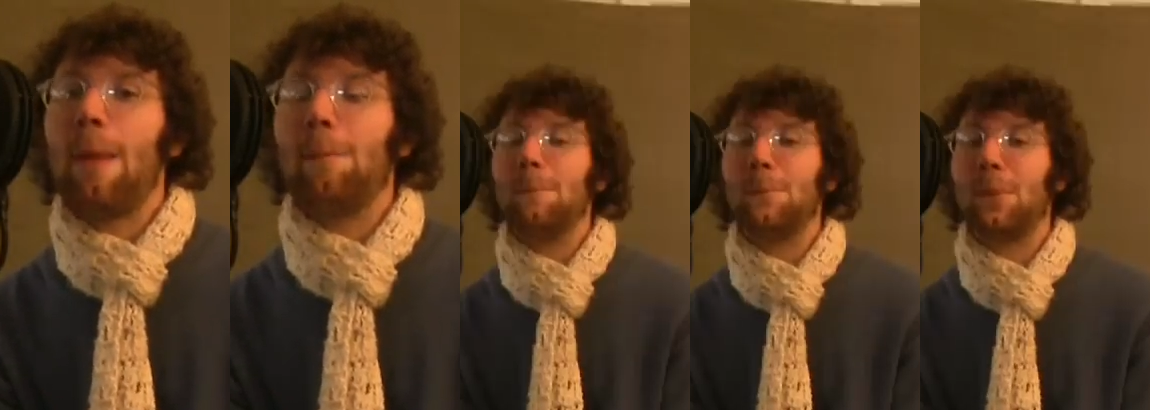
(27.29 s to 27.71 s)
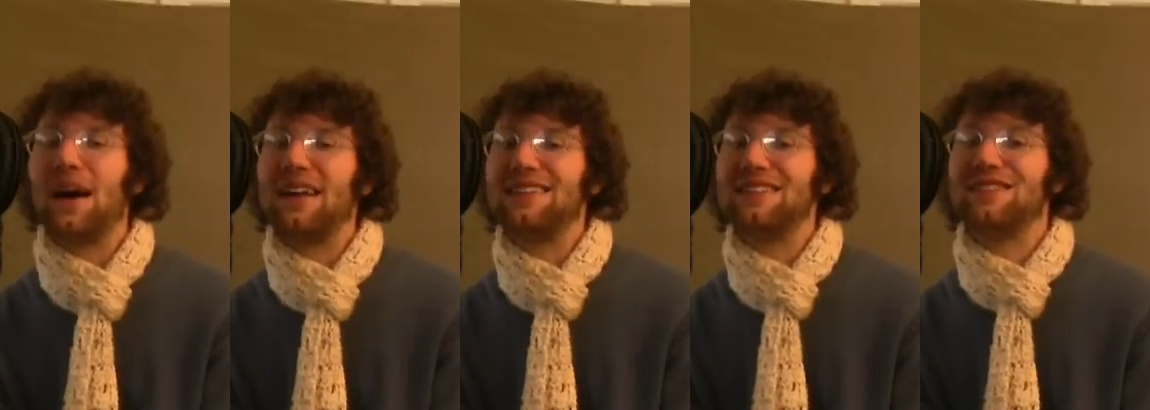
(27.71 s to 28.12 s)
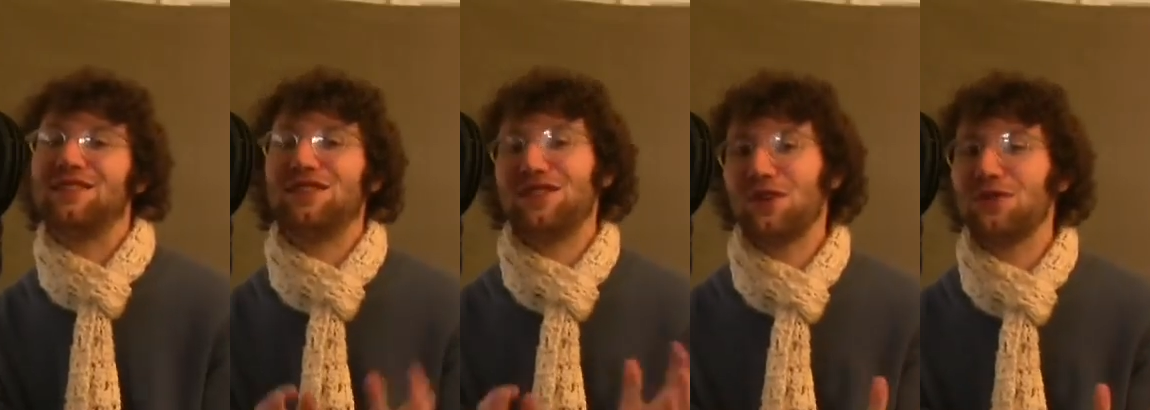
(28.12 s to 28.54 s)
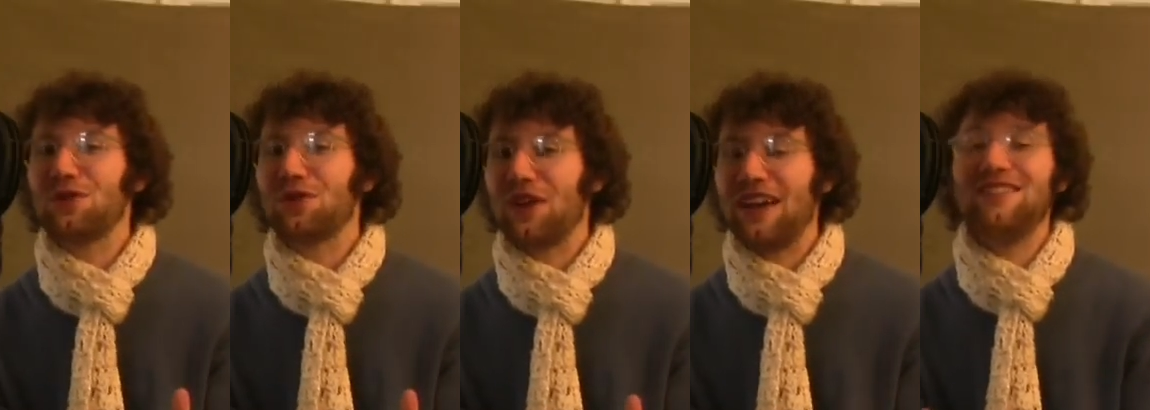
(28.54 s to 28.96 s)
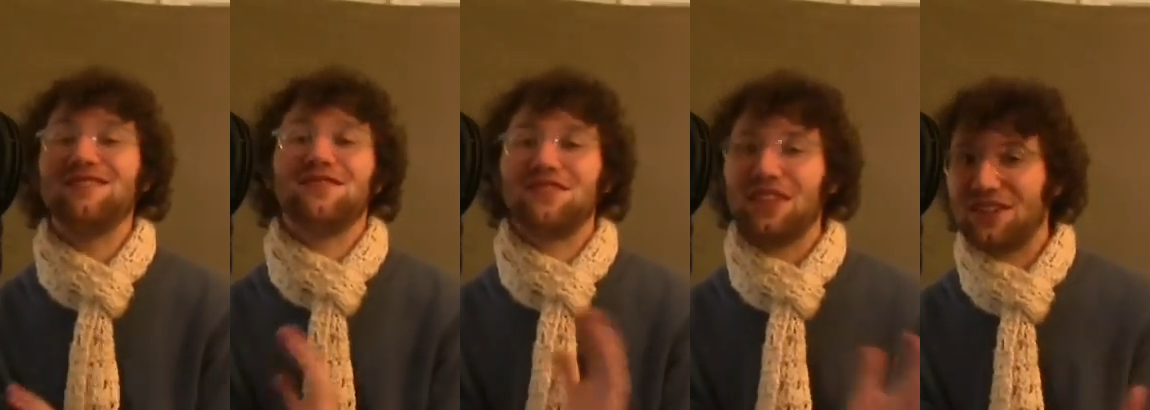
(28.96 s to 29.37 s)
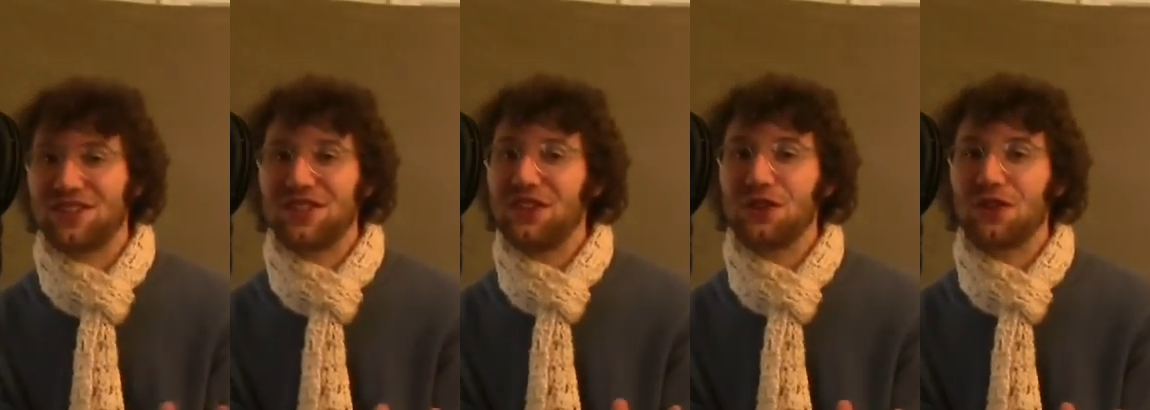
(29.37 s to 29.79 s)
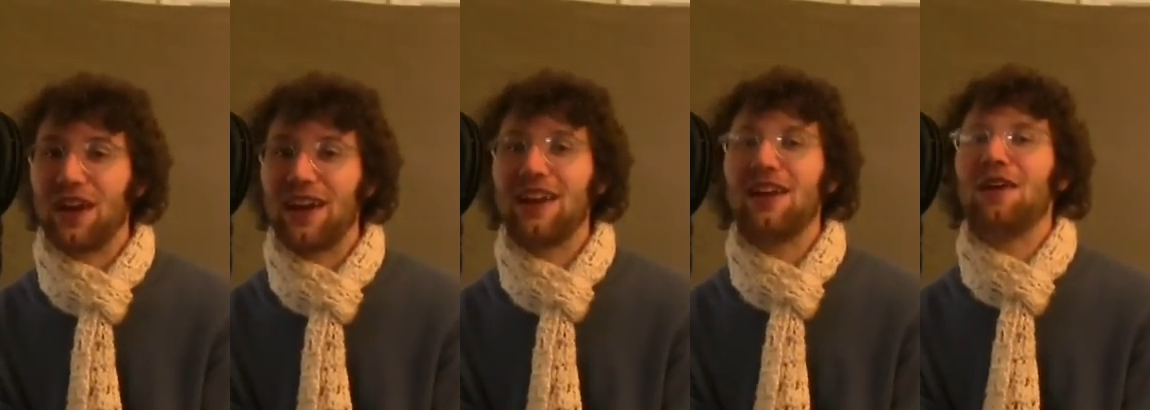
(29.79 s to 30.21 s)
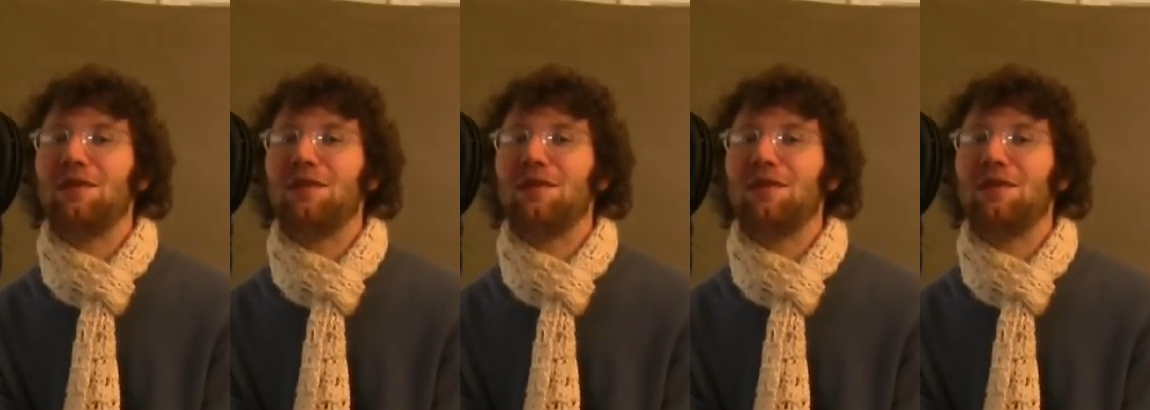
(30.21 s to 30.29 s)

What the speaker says: But those were great. They're still great.